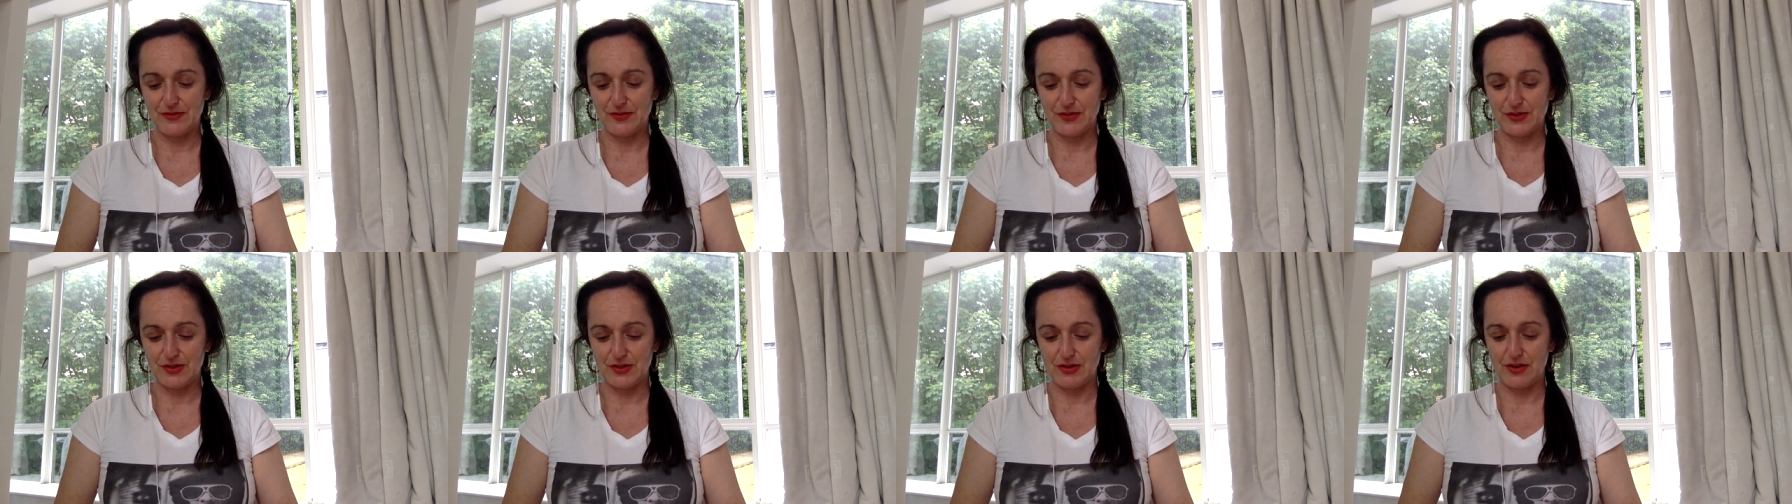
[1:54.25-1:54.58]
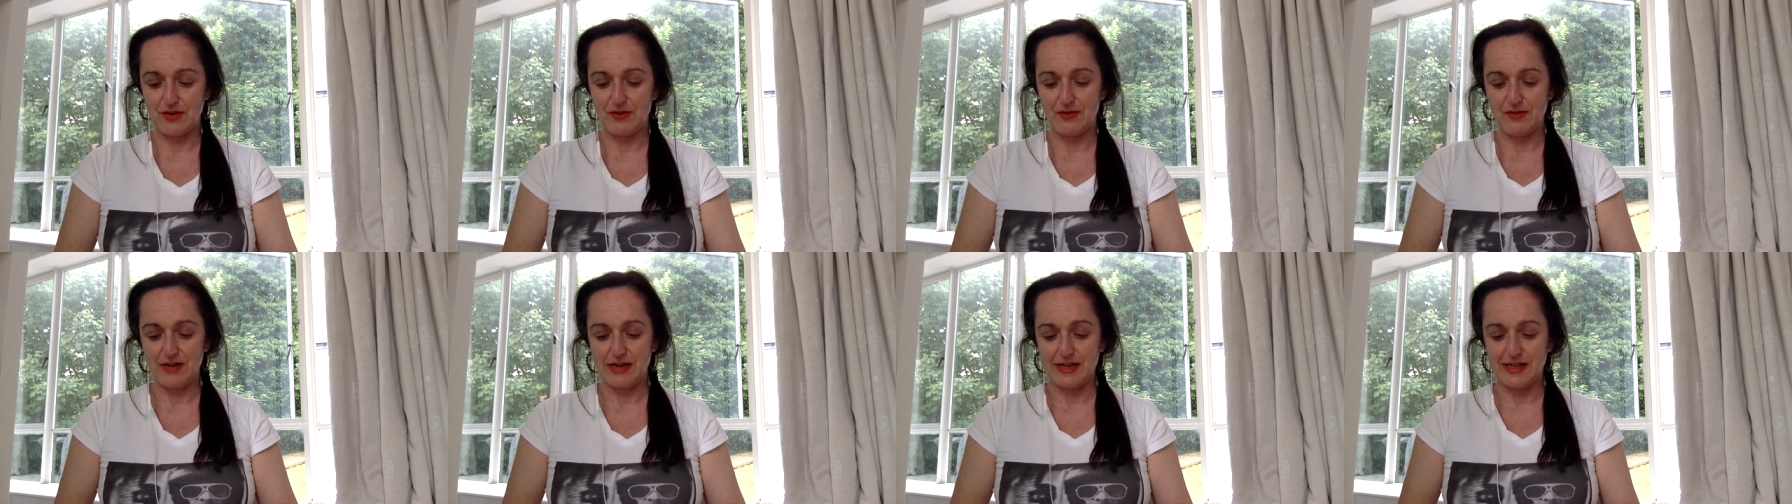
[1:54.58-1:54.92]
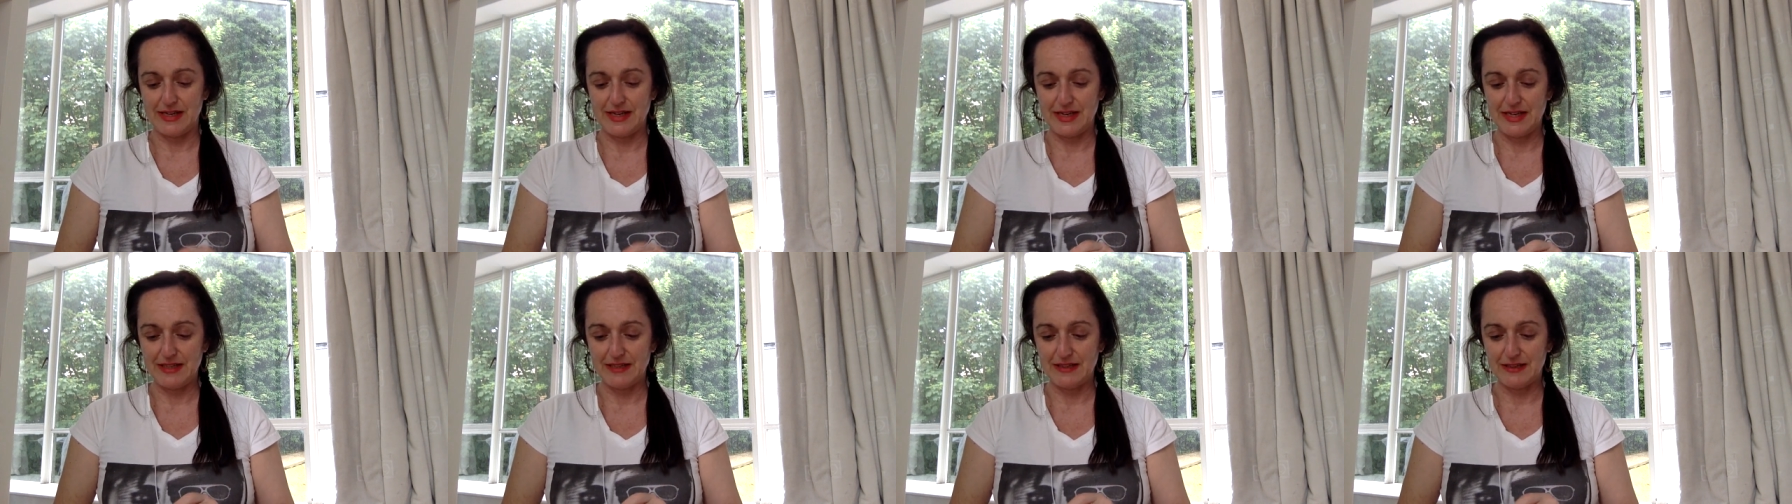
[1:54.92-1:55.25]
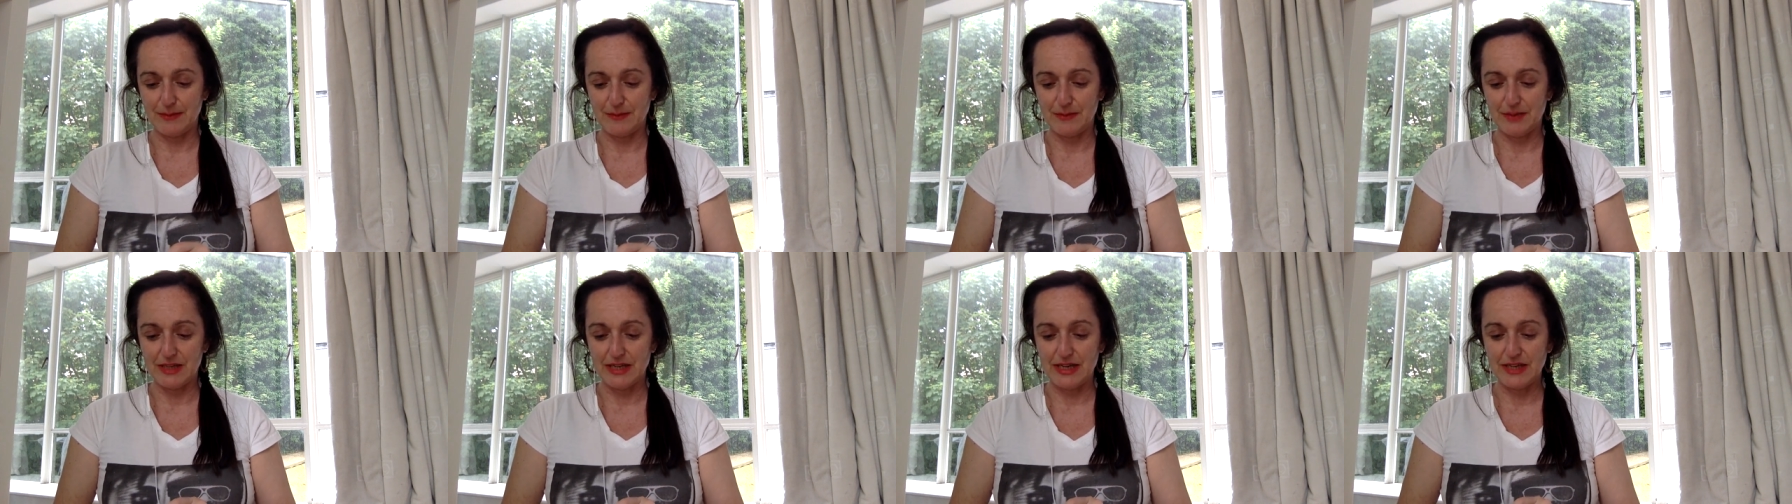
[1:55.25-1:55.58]
So, Anisse,
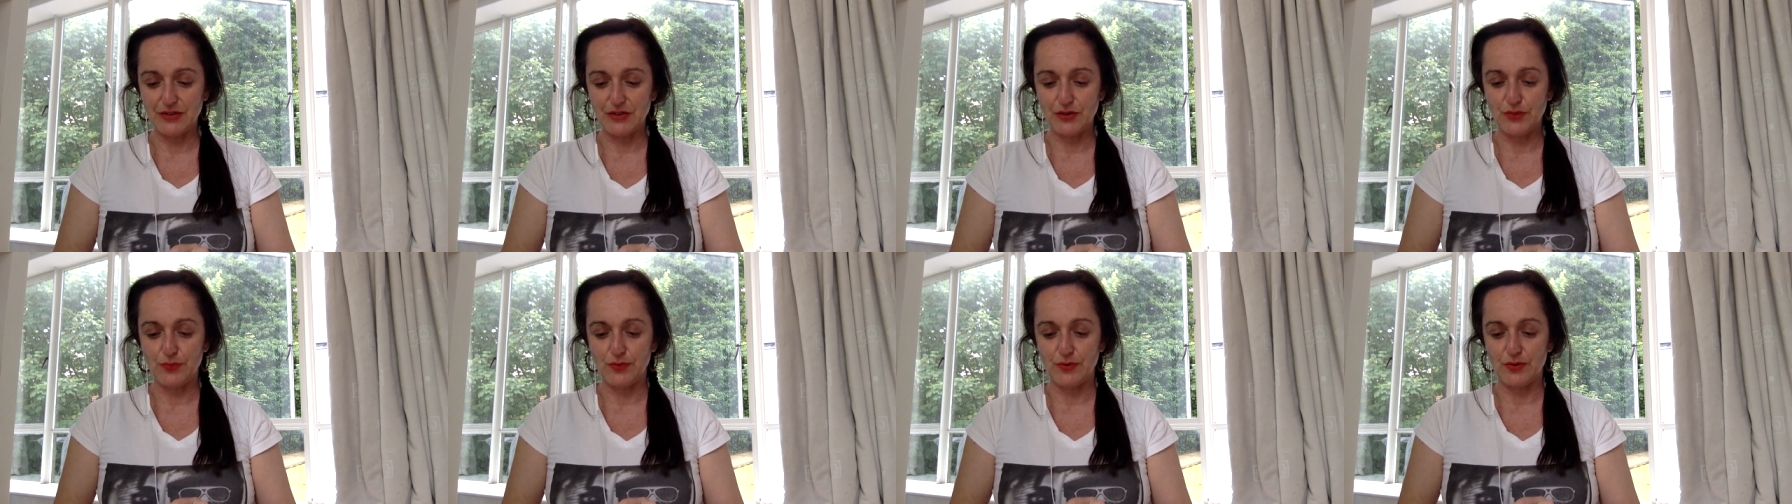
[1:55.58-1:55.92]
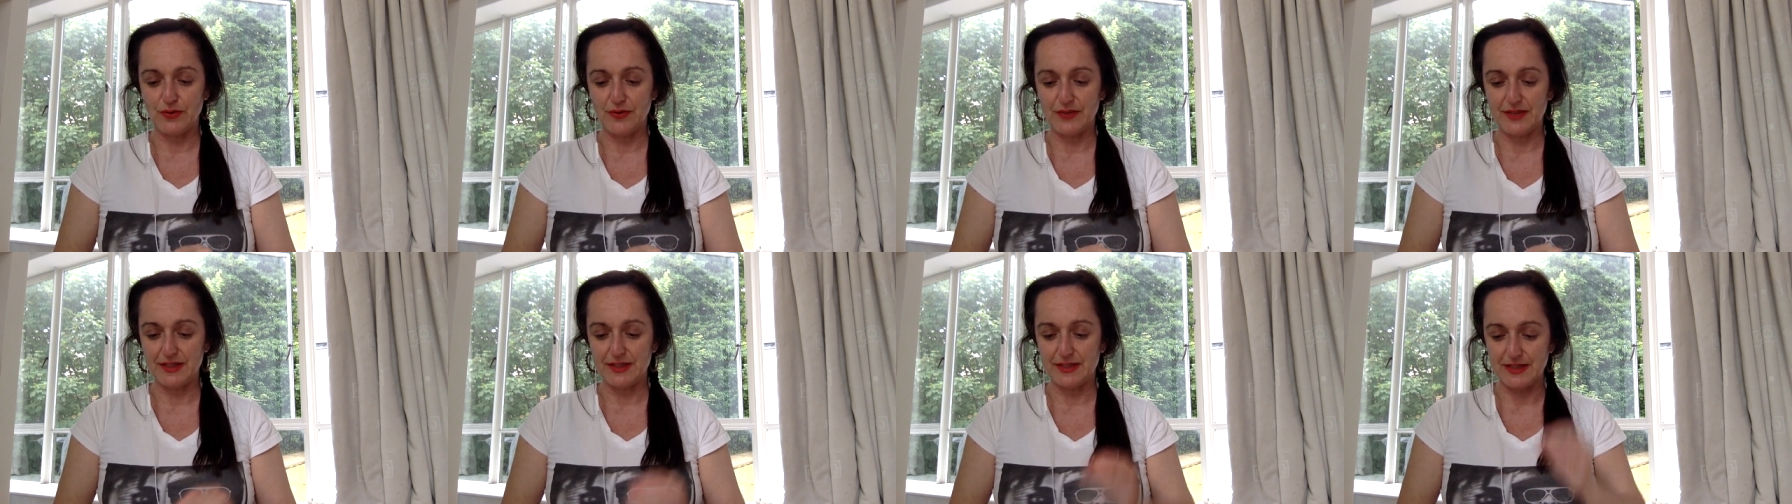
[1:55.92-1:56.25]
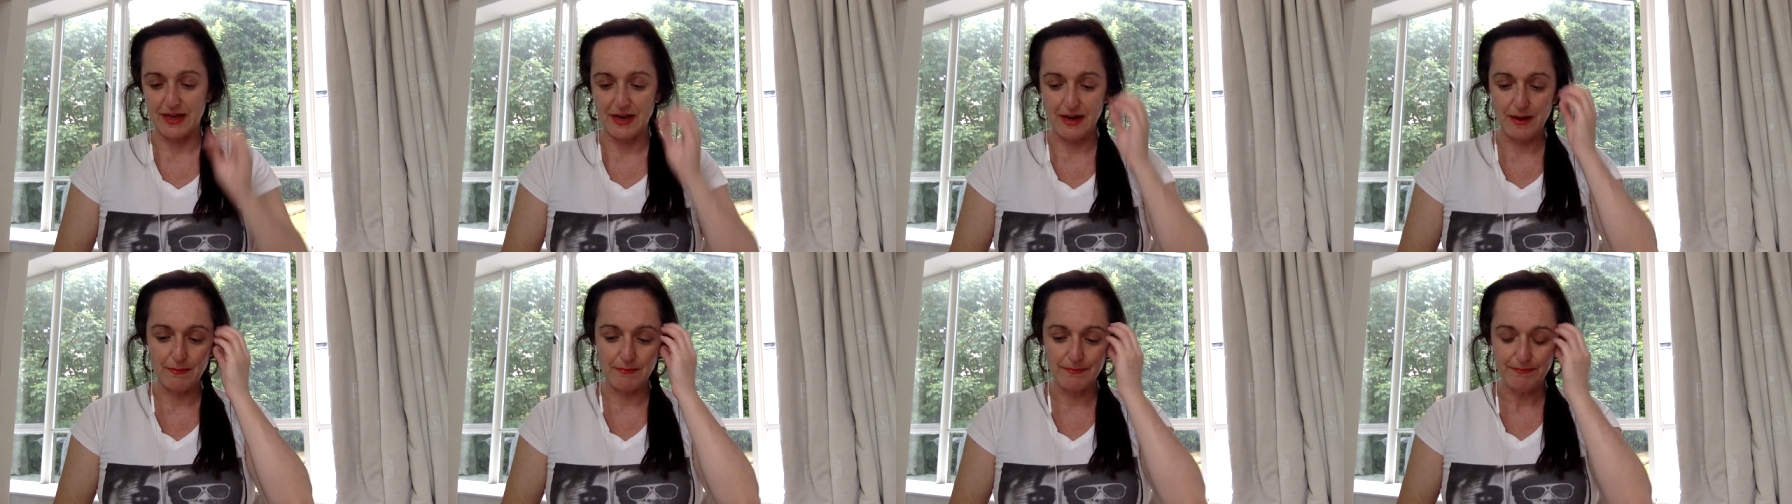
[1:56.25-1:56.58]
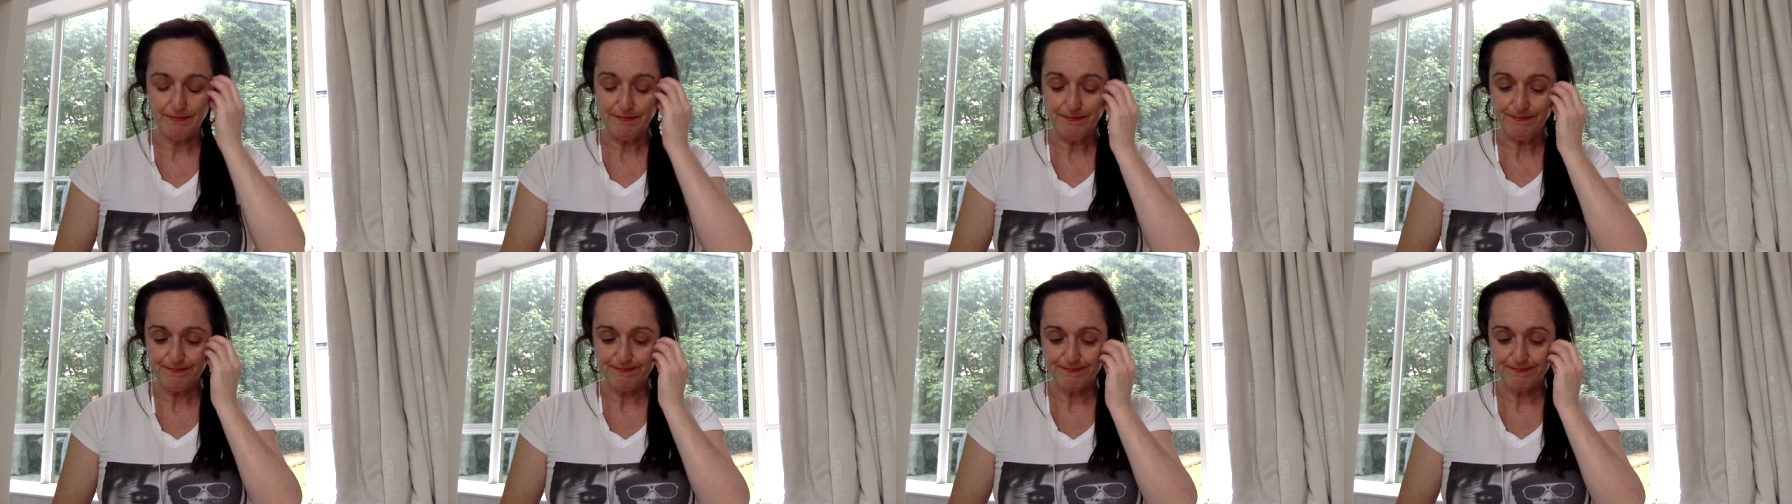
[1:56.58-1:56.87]
I'm glad you brought this up.